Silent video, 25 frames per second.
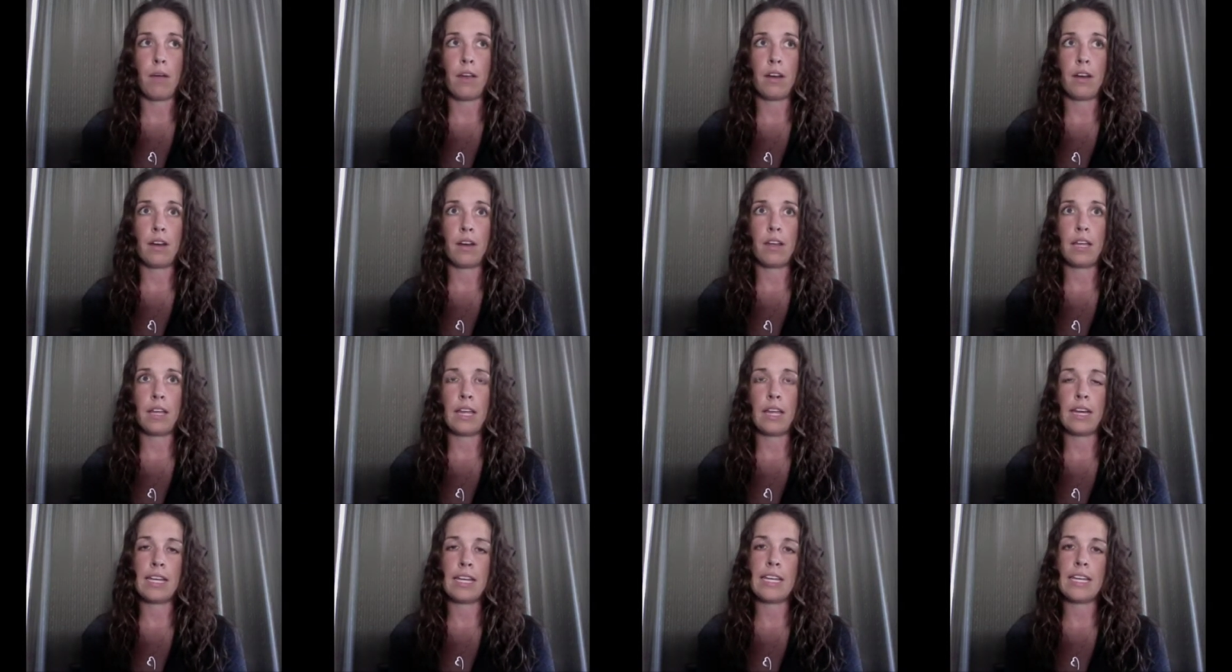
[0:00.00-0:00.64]
And
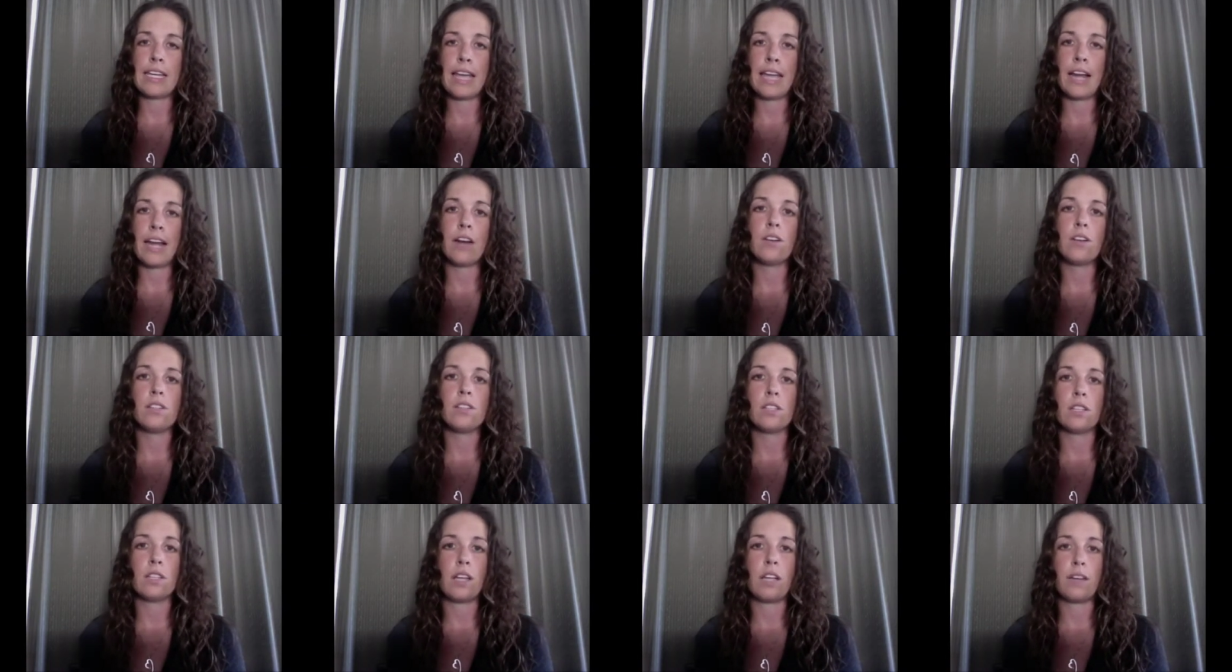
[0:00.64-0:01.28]
he
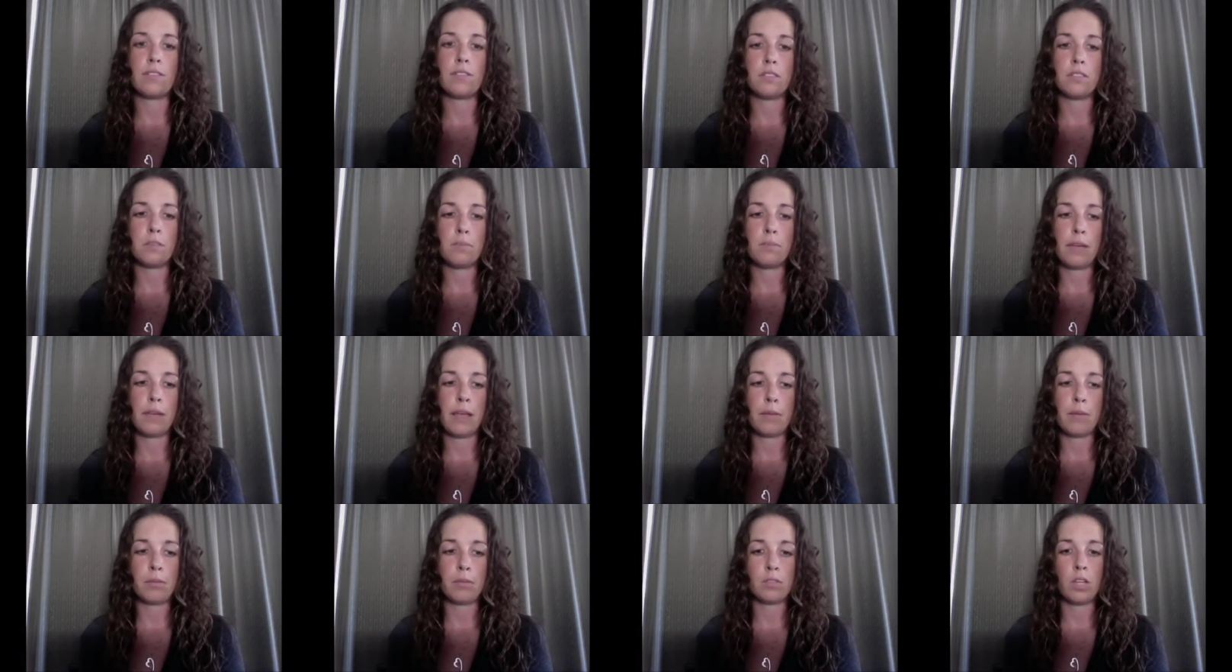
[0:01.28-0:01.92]
cares enough to
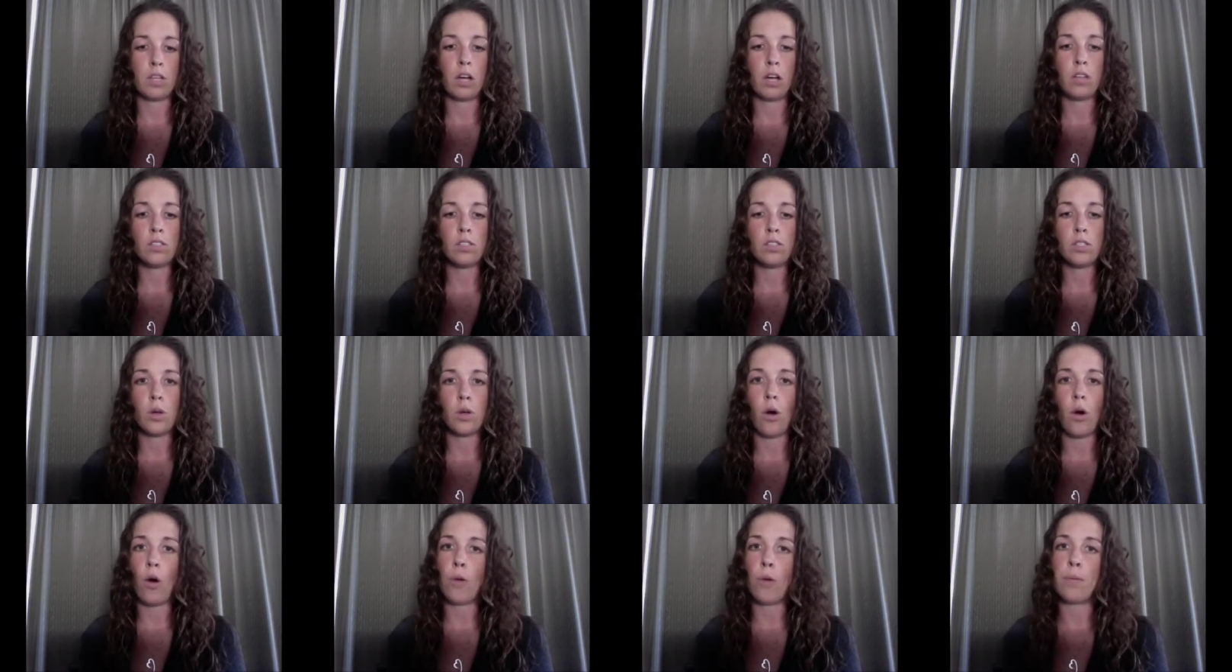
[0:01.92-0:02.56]
be able to
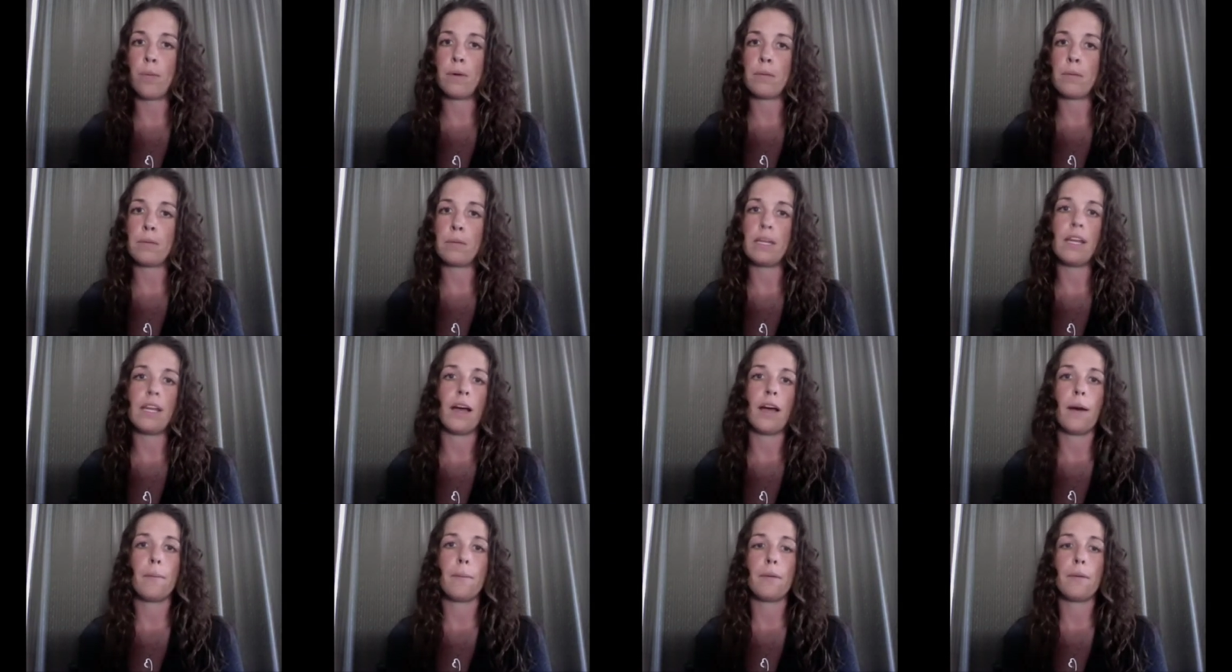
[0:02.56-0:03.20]
also open
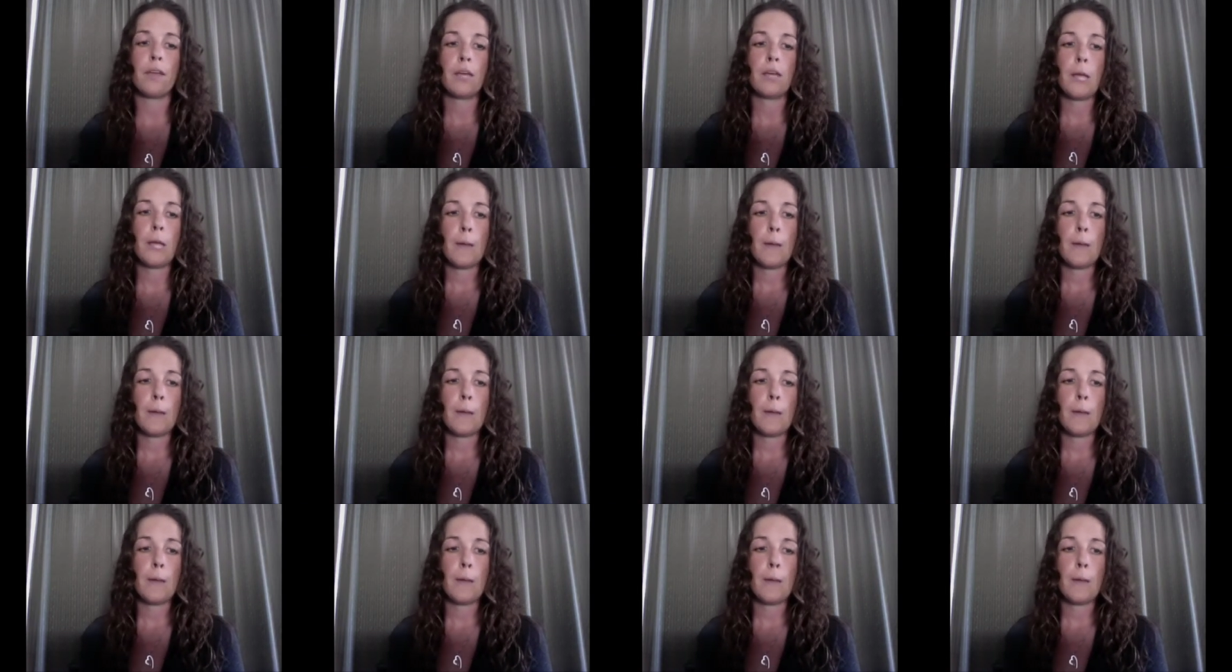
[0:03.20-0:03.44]
me up